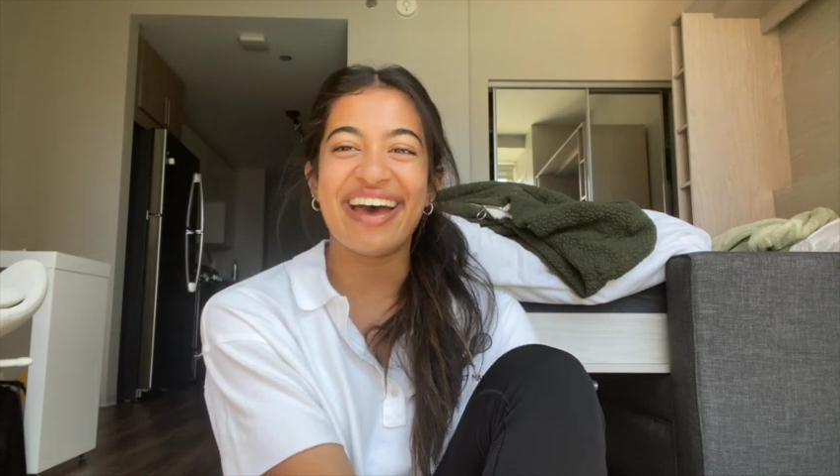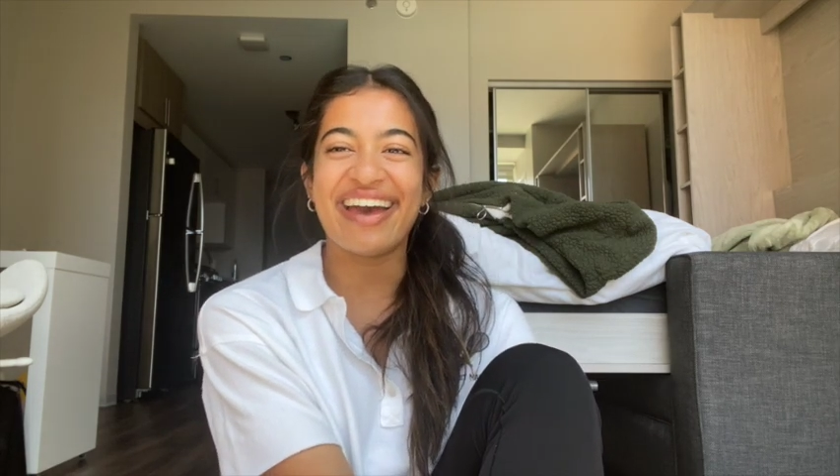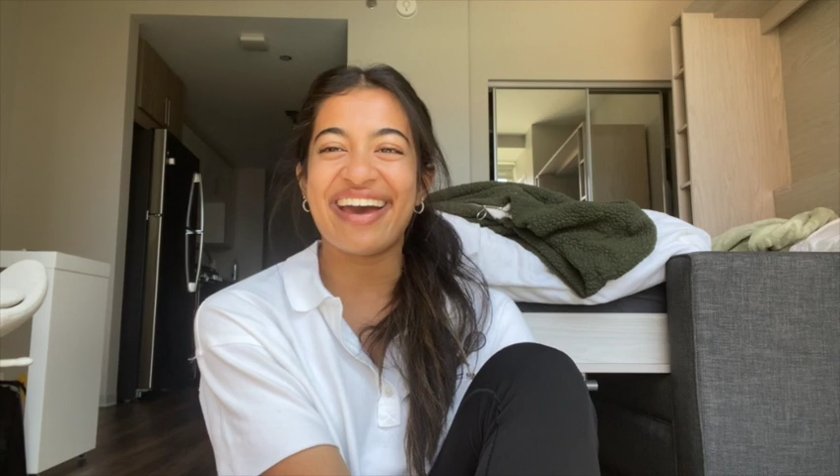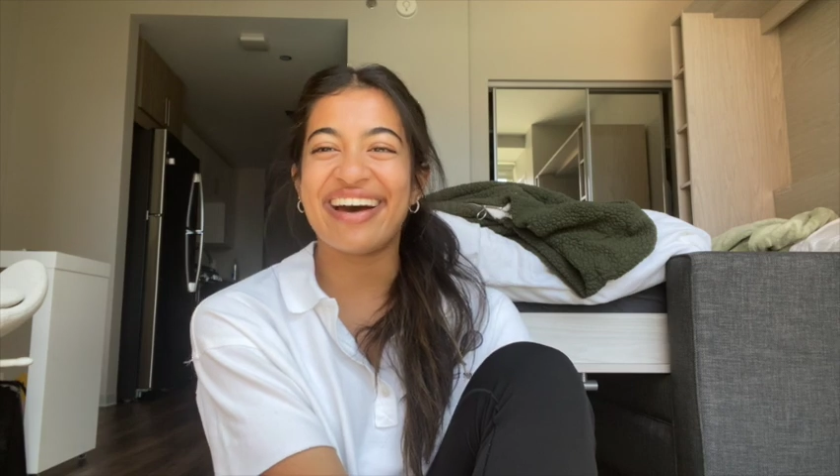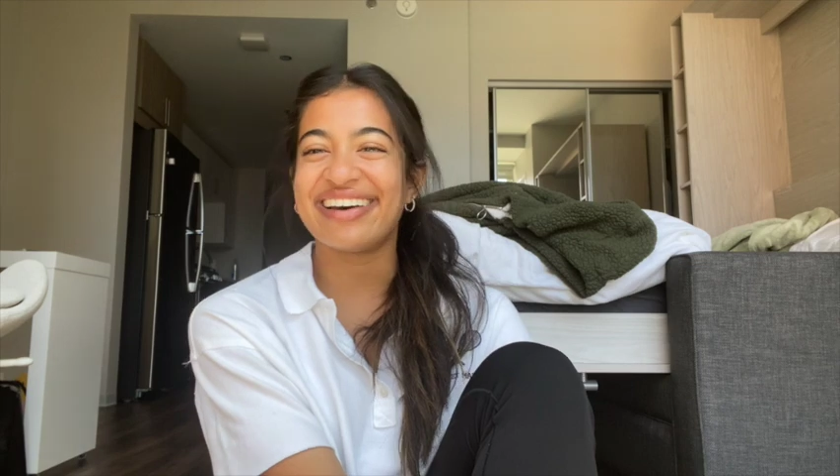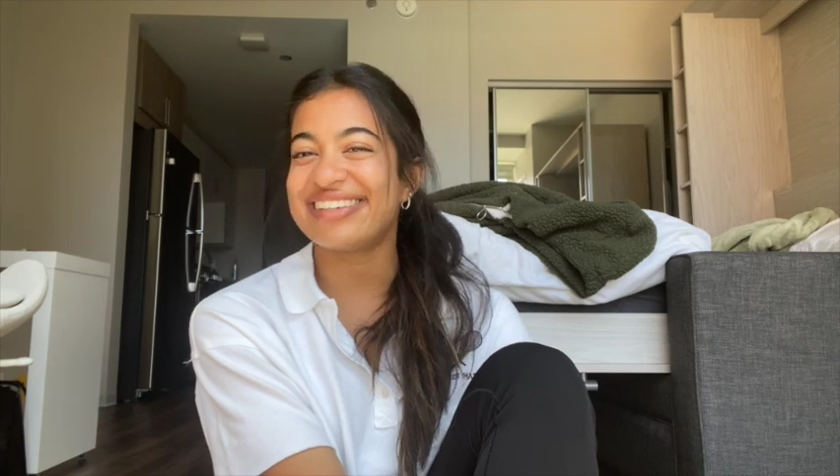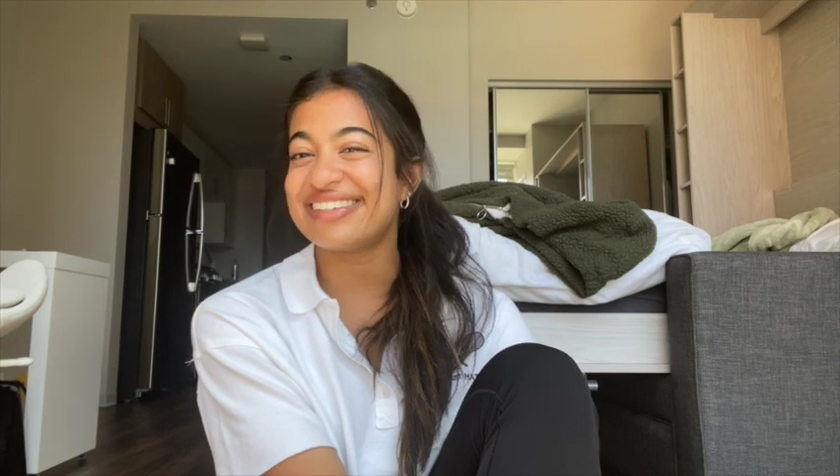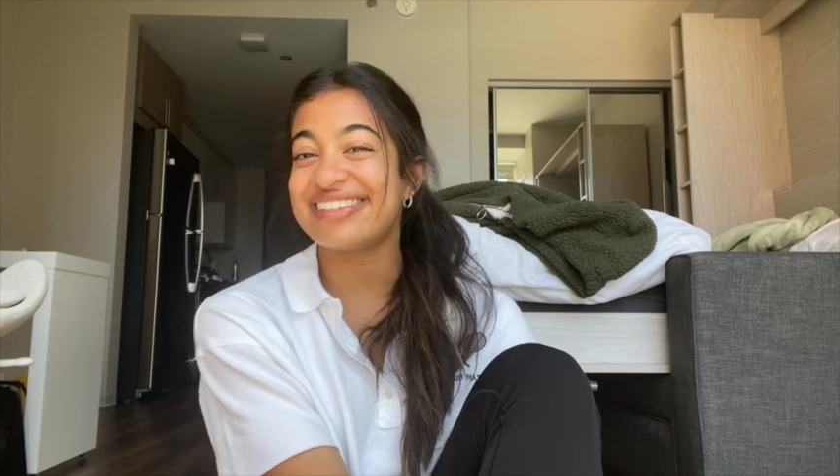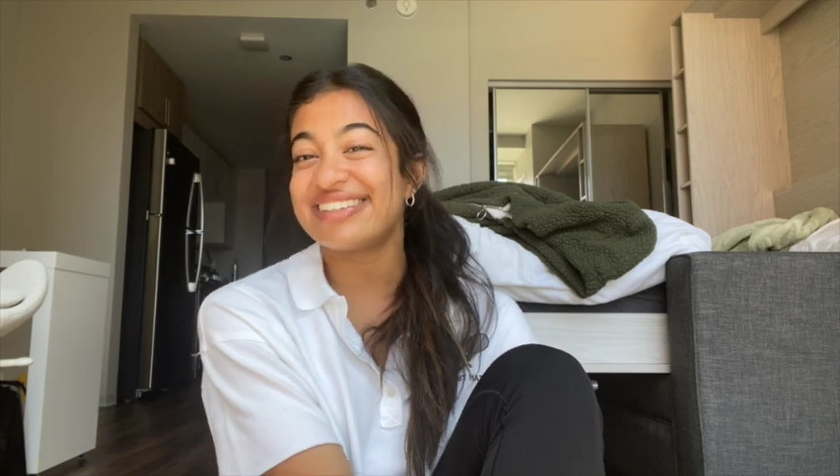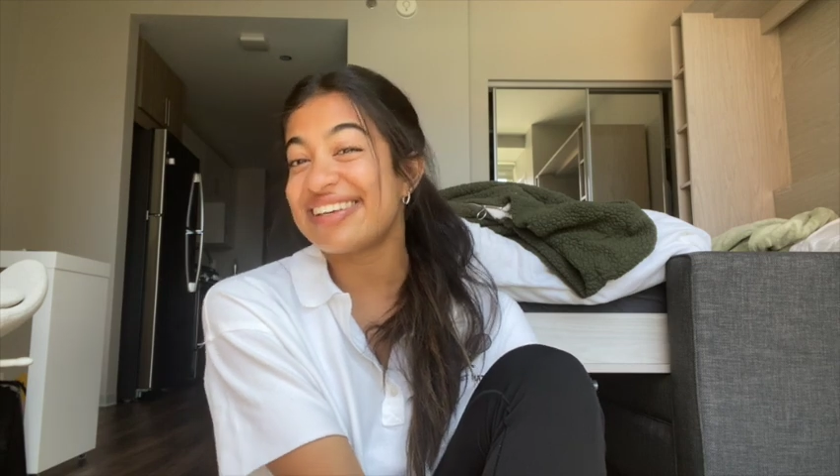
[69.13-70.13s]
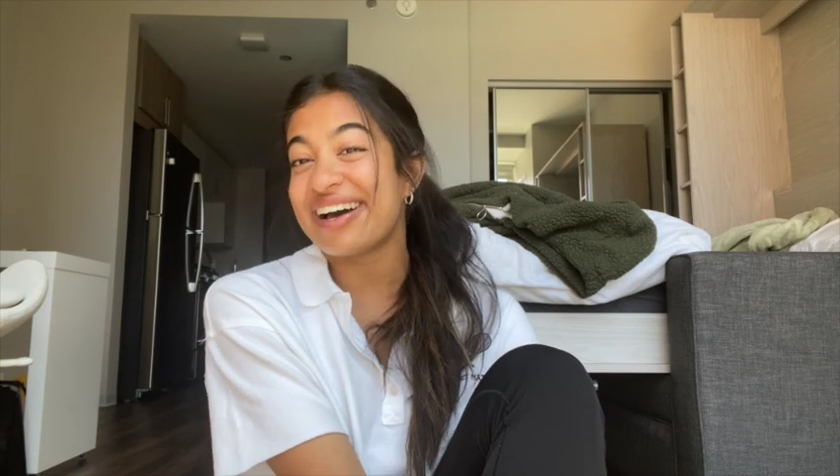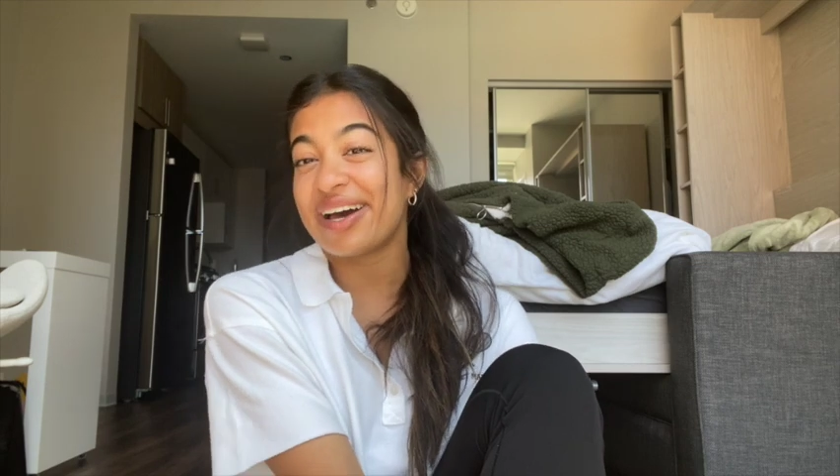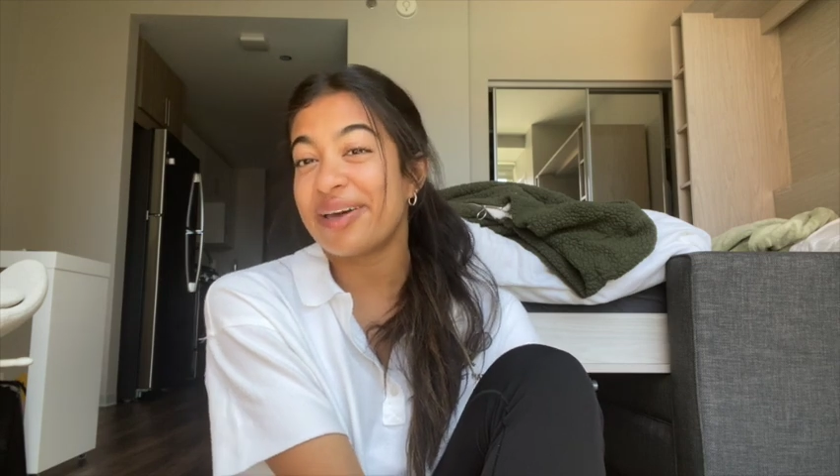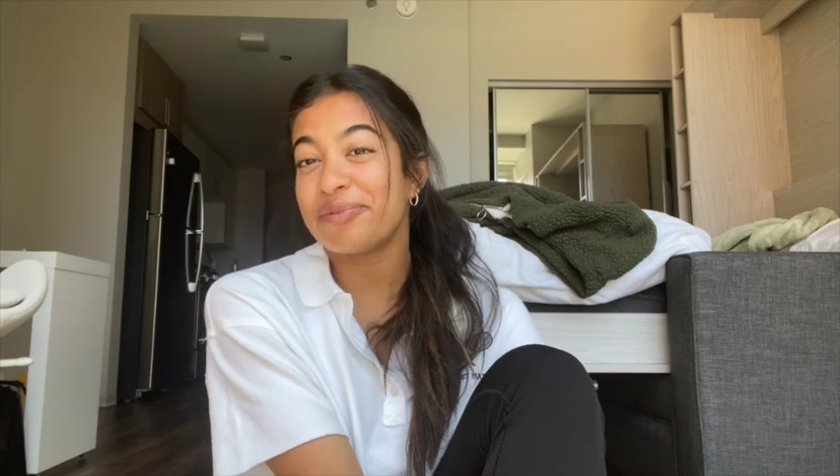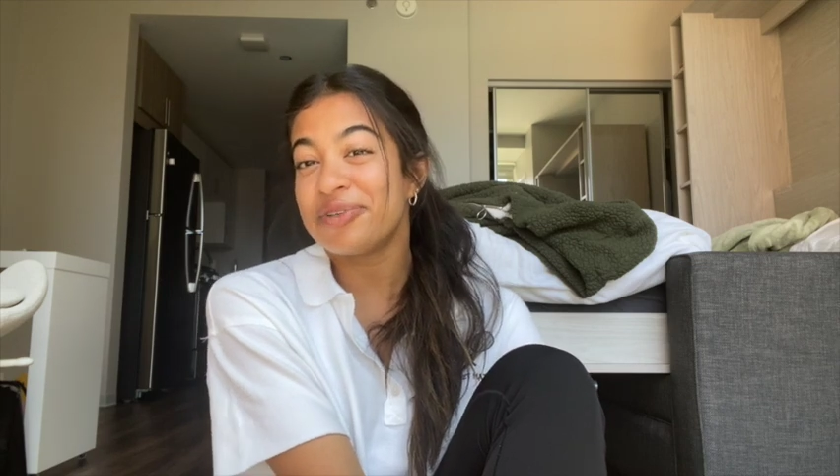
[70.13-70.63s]
and
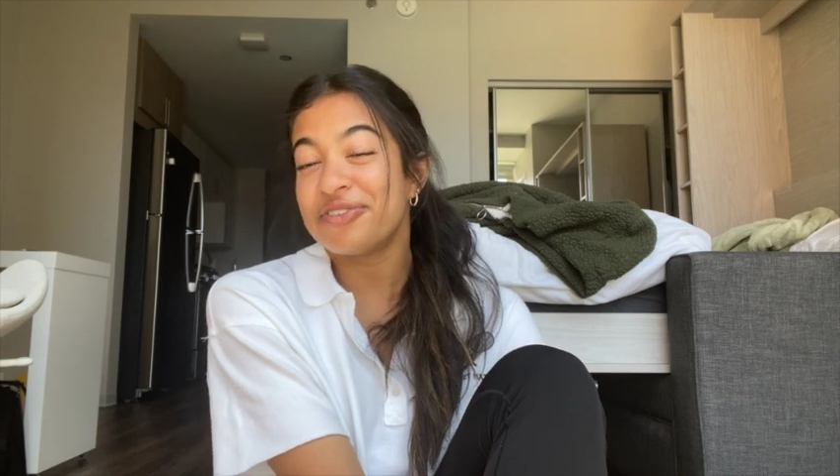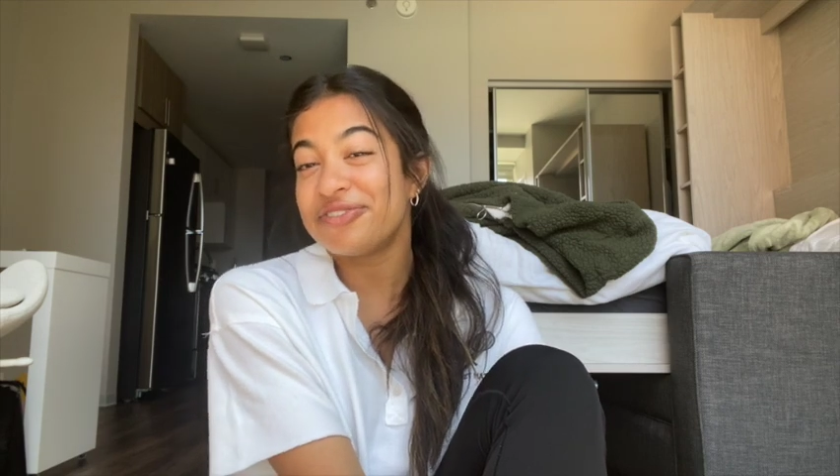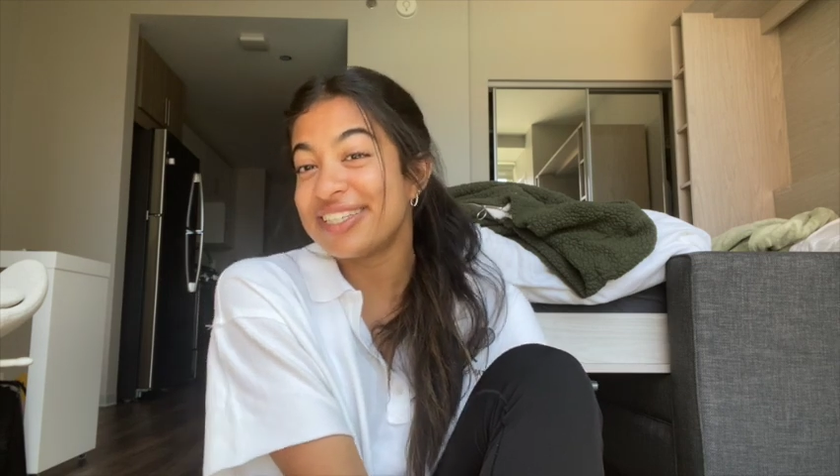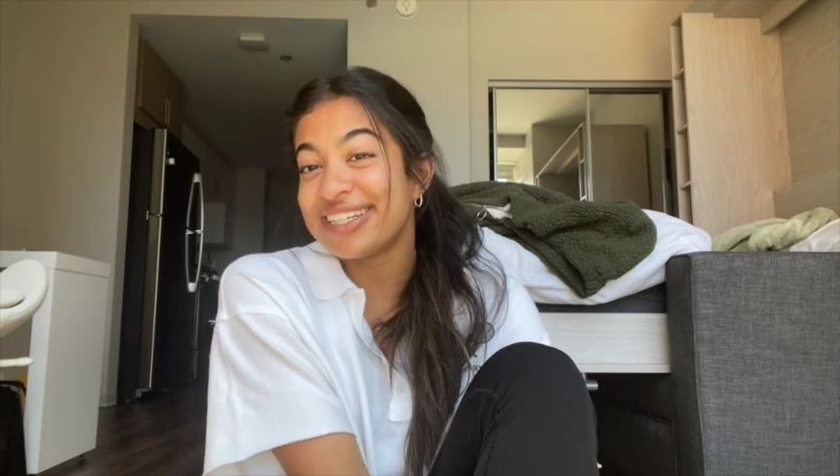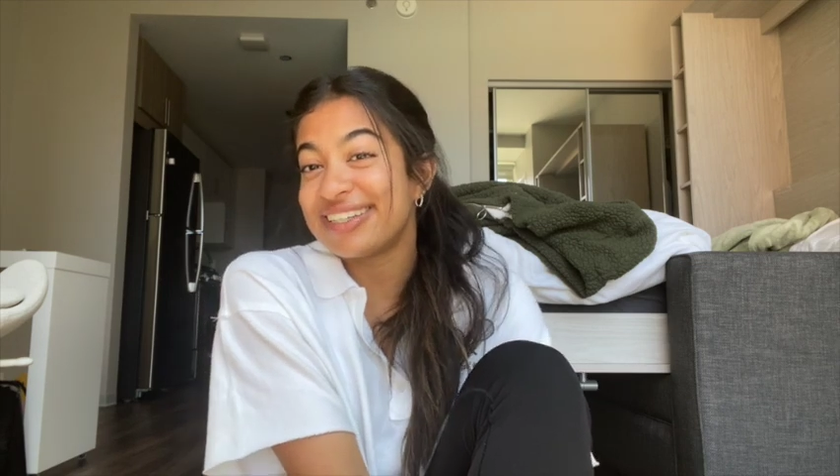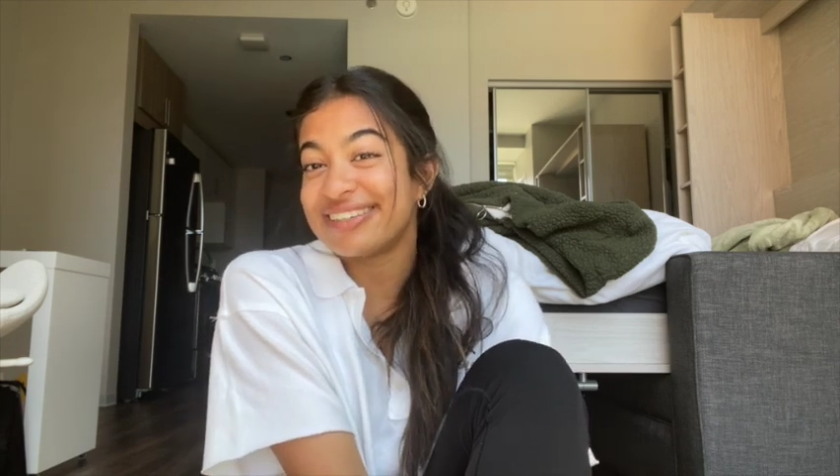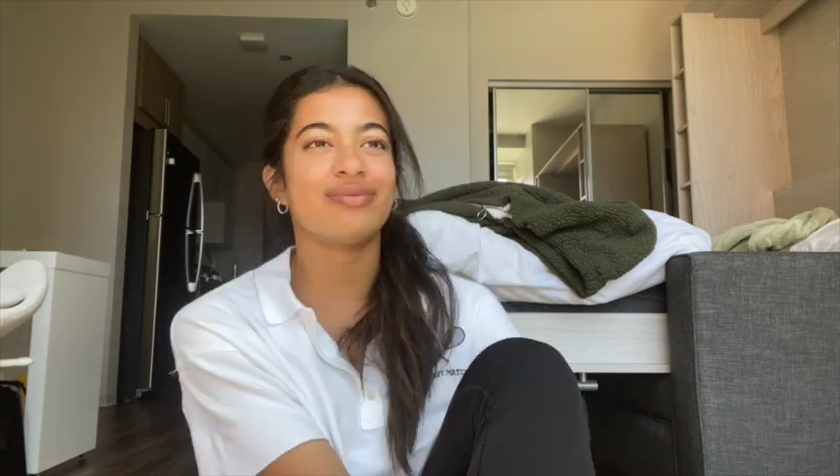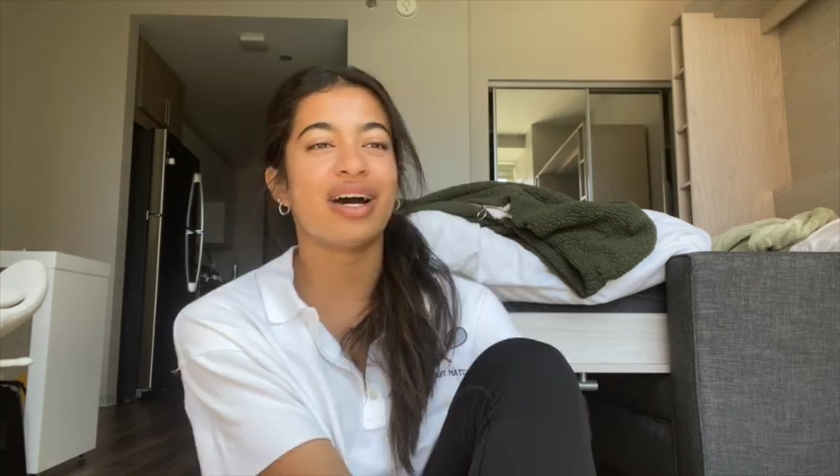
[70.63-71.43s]
I moved in.